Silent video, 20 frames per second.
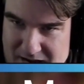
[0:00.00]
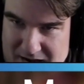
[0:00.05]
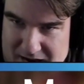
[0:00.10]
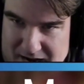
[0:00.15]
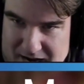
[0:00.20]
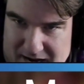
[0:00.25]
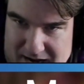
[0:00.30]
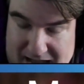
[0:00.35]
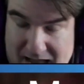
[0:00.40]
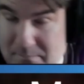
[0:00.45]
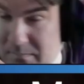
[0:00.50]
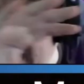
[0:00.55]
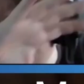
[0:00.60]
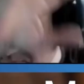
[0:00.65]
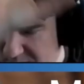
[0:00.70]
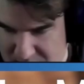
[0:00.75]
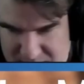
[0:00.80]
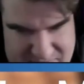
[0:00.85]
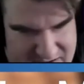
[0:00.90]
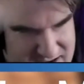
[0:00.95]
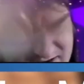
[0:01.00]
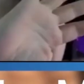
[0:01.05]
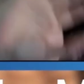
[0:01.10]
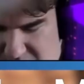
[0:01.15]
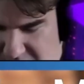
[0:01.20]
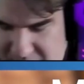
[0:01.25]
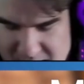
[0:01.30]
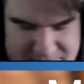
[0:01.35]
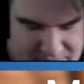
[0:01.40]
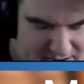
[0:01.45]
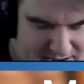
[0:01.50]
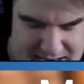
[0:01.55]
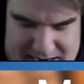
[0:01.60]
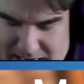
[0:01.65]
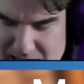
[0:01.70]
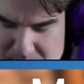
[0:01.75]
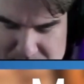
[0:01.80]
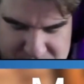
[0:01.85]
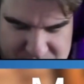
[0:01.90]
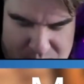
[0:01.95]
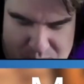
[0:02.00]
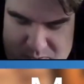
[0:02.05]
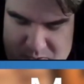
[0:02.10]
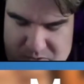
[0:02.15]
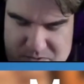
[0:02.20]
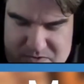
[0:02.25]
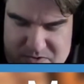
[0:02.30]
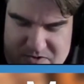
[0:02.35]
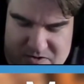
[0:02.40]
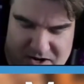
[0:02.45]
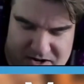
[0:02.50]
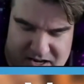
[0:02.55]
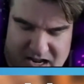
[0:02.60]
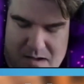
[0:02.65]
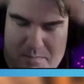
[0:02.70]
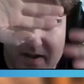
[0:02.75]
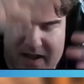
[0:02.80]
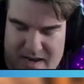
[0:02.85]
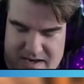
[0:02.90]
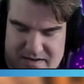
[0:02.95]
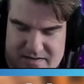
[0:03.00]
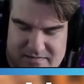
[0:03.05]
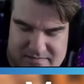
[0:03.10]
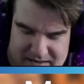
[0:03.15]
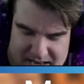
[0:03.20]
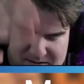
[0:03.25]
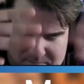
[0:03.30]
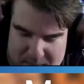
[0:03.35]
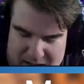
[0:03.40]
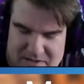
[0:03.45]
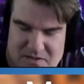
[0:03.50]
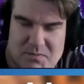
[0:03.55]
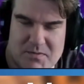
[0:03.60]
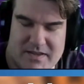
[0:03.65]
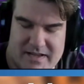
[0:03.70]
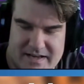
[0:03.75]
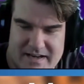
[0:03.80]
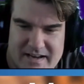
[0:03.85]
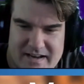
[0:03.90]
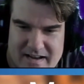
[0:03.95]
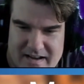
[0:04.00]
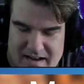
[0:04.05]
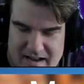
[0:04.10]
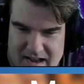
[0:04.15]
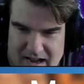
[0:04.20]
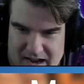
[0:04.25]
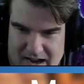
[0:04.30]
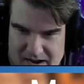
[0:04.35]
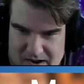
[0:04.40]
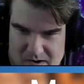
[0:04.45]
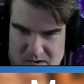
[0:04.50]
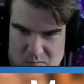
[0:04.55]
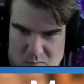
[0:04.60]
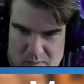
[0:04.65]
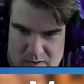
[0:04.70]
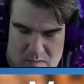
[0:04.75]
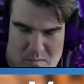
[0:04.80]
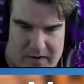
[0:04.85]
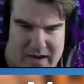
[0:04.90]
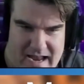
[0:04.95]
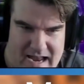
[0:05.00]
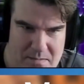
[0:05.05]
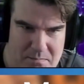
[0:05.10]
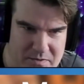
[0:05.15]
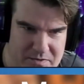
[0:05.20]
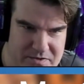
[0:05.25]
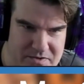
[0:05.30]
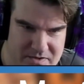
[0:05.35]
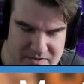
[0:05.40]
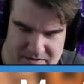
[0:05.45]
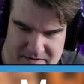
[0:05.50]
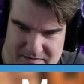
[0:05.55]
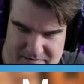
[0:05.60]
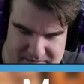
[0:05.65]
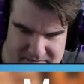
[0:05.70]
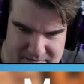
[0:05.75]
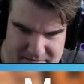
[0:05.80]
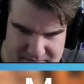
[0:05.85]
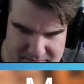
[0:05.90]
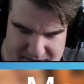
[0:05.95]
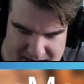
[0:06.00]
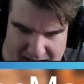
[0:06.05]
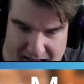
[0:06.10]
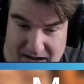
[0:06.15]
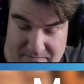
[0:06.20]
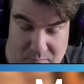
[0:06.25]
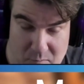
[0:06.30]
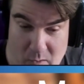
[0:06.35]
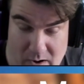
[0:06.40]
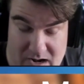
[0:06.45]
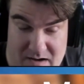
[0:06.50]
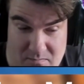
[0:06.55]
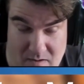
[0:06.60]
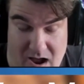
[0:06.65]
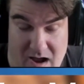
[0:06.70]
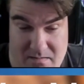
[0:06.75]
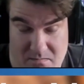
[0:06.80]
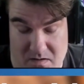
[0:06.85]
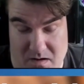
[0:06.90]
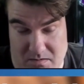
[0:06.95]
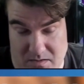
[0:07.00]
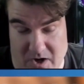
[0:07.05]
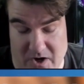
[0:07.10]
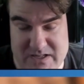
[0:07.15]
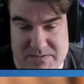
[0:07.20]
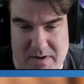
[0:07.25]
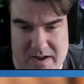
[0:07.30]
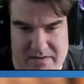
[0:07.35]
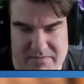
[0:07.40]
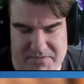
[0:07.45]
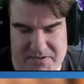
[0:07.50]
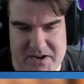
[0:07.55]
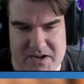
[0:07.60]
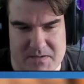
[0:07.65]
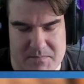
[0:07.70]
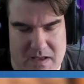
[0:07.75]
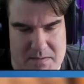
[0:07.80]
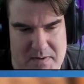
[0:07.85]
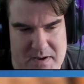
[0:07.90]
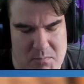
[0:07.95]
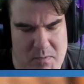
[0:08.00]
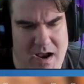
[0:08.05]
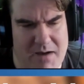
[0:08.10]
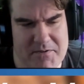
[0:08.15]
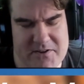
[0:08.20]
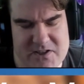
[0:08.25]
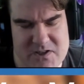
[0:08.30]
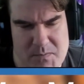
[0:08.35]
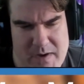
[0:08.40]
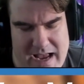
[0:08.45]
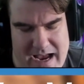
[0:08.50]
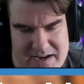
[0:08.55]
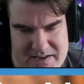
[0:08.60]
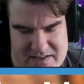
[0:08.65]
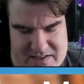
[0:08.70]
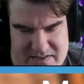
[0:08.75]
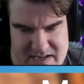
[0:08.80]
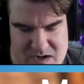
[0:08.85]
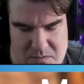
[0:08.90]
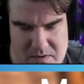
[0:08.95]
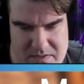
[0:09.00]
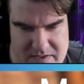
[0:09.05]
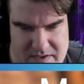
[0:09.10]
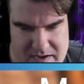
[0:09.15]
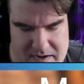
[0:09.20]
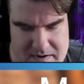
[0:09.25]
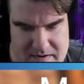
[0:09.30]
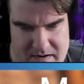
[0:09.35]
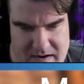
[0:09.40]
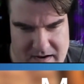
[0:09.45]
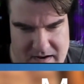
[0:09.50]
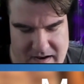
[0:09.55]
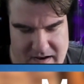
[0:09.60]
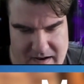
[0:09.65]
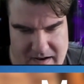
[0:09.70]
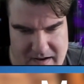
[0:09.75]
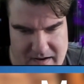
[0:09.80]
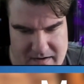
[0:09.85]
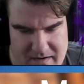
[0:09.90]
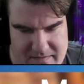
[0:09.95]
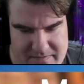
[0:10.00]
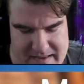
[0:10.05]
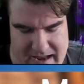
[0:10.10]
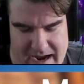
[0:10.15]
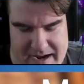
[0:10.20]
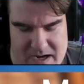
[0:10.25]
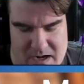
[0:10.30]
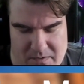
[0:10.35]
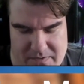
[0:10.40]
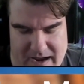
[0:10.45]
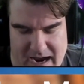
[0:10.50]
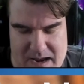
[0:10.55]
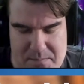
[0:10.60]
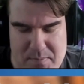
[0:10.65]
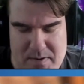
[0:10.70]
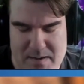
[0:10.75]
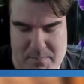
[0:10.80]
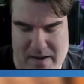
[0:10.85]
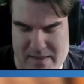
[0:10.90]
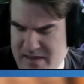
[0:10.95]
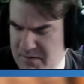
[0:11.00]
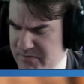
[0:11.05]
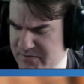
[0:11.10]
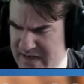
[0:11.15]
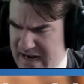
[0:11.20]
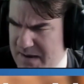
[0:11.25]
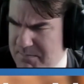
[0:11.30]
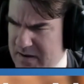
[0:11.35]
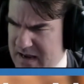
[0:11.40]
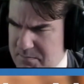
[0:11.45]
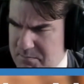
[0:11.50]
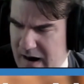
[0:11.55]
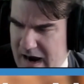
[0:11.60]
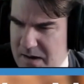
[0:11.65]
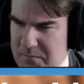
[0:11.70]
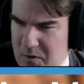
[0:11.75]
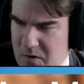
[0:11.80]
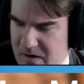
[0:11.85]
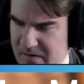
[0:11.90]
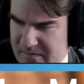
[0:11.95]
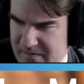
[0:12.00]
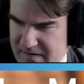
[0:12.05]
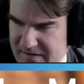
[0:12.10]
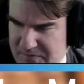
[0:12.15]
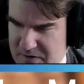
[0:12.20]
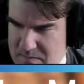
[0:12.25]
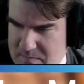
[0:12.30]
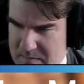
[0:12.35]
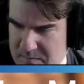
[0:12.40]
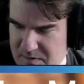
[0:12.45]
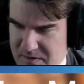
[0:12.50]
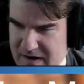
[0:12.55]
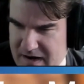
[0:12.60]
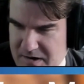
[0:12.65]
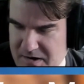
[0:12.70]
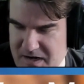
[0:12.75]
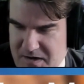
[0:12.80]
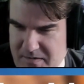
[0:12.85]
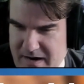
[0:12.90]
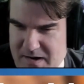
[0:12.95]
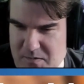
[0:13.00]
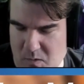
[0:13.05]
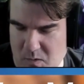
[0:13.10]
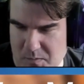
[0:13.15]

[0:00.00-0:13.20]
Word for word: uh, and by fending off any attempts from producers trying to come in and, and mess with it, uh, we were able to have quite a, a large amount of freedom. I mean, we obviously we had to stick within the, you know, the I P. There was an I P Bible, if you remember, Eric, right?